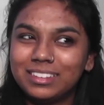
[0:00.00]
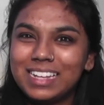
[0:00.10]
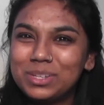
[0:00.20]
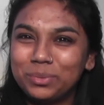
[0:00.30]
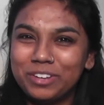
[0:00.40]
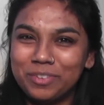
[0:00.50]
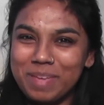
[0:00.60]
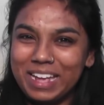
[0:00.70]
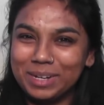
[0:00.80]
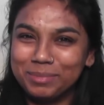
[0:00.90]
That's the word
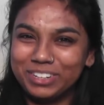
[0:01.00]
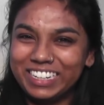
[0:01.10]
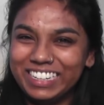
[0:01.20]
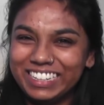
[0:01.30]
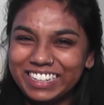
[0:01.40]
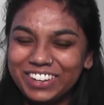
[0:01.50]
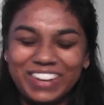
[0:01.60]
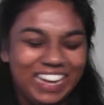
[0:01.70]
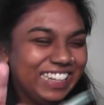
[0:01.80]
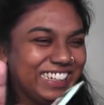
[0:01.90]
for makeup, right?
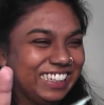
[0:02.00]
Okay.